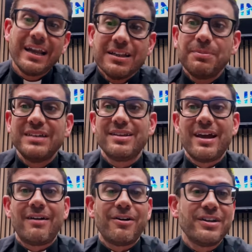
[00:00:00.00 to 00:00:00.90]
place they
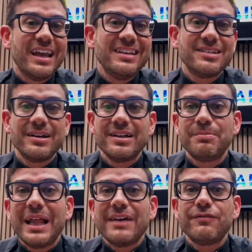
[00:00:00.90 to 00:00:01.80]
are on is a
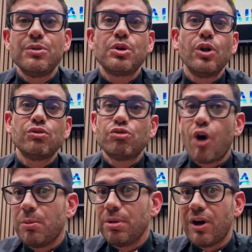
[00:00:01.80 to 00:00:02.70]
platform called
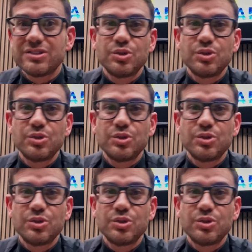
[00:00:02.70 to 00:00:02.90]
Roblox,